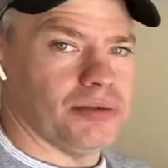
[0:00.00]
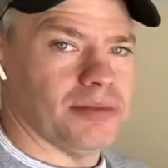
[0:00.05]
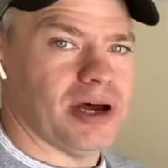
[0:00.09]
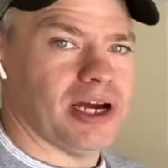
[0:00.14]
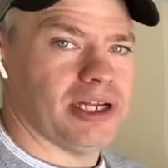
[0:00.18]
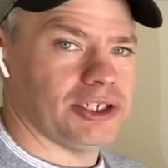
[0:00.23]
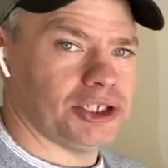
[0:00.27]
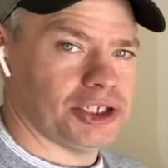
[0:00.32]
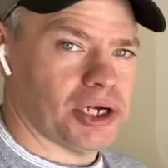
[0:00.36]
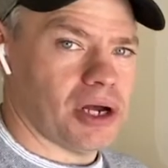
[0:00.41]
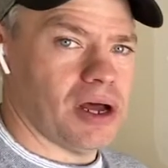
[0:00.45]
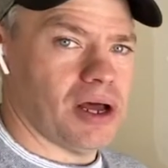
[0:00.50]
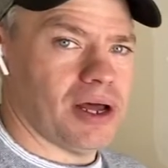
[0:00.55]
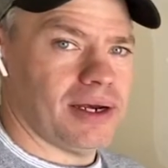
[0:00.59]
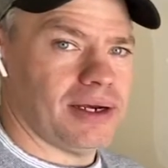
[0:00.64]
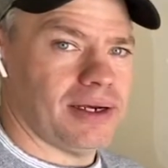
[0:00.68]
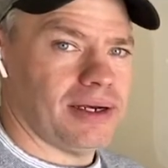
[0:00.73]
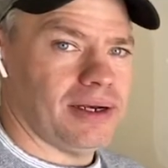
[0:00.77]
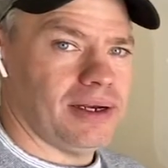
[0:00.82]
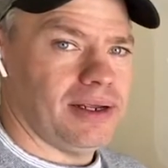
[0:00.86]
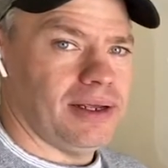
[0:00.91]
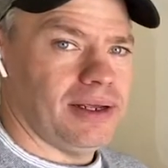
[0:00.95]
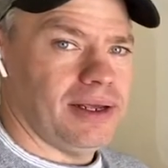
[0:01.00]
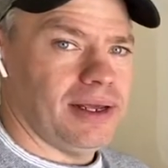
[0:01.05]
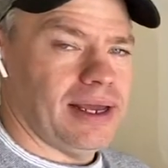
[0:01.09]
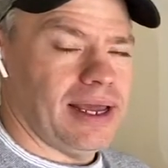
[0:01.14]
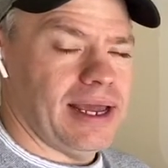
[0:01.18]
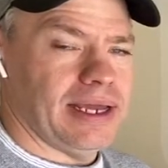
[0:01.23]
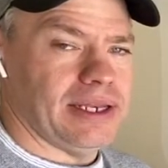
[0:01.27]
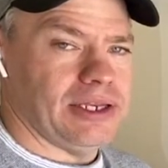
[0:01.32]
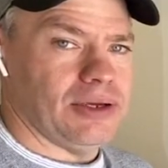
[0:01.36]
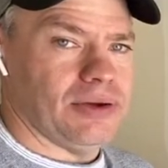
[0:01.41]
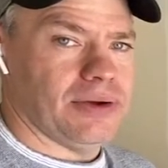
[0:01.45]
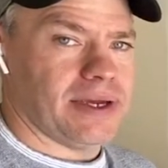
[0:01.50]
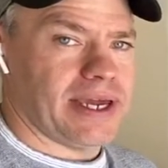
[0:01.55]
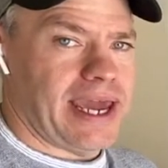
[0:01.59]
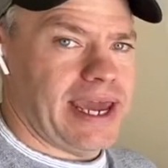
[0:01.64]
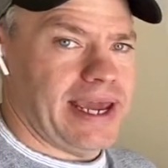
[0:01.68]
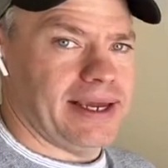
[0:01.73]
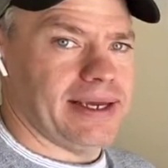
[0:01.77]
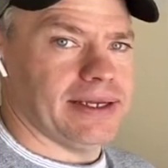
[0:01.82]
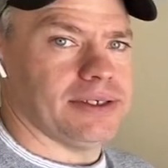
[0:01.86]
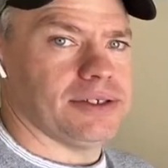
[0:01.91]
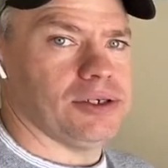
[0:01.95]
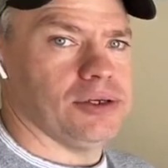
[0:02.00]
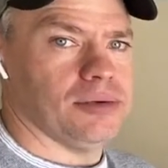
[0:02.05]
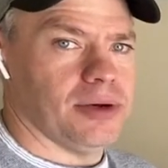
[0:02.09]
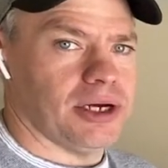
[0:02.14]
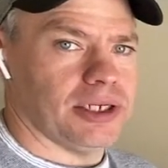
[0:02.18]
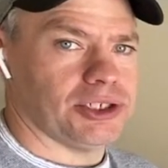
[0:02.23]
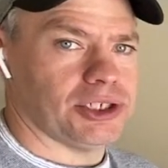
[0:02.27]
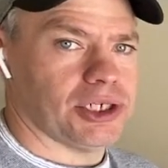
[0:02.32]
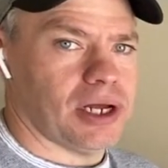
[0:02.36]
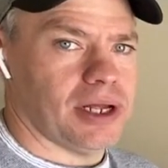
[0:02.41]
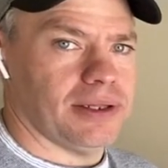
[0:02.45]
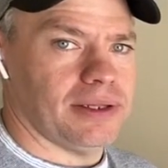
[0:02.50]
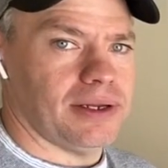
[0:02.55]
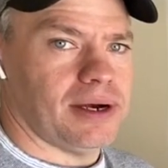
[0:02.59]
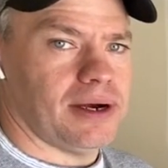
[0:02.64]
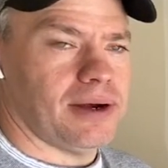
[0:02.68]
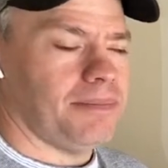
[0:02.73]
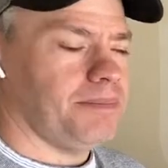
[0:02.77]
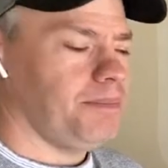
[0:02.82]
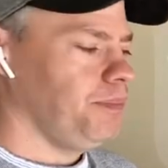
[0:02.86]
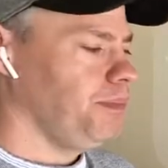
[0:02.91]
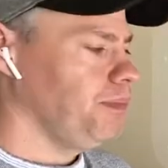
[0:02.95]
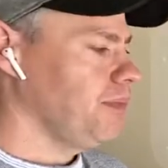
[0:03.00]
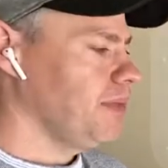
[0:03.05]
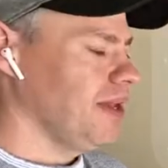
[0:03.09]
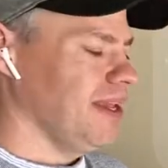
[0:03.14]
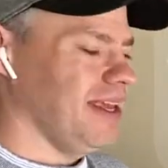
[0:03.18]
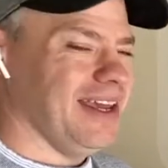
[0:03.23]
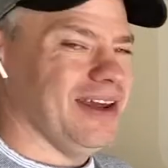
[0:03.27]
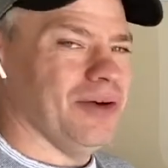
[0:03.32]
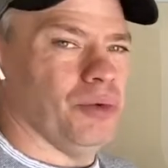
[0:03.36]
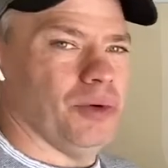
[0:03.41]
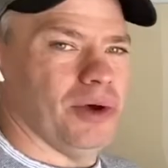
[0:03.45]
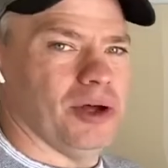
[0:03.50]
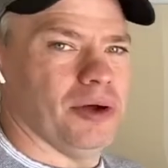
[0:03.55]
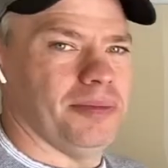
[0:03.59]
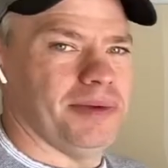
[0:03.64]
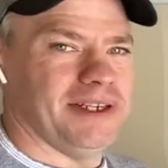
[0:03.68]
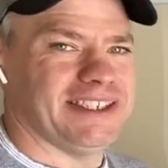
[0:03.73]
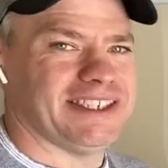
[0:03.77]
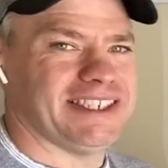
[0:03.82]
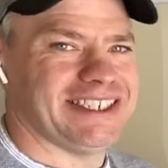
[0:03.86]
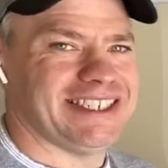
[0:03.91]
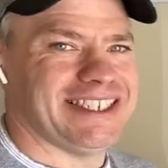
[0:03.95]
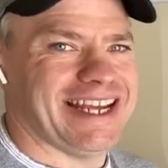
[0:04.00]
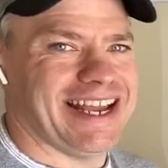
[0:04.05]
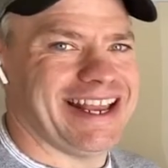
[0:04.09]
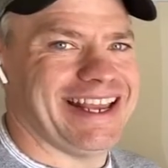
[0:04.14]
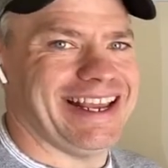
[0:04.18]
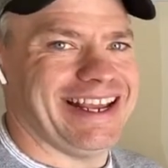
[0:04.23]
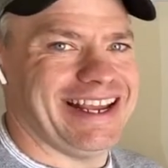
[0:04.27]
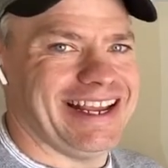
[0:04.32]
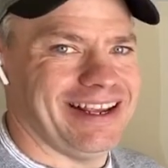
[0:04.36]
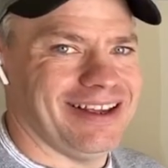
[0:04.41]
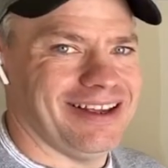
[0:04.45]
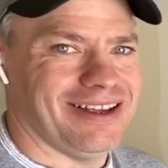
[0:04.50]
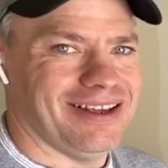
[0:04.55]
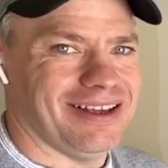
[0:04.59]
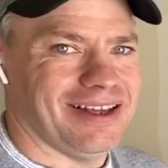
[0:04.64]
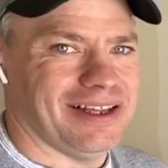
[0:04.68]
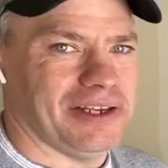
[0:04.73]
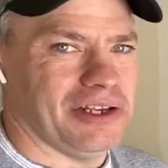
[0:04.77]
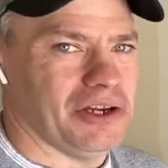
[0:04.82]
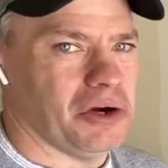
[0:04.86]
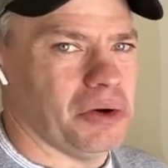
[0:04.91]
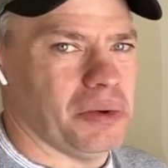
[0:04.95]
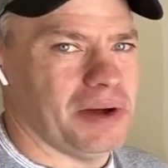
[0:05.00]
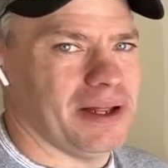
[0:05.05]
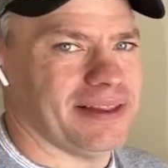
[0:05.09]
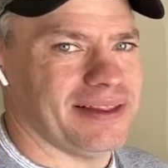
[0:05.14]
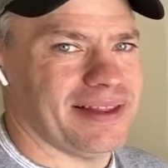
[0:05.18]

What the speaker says: much on and you cake it too much on there, it will be sticky and you don't want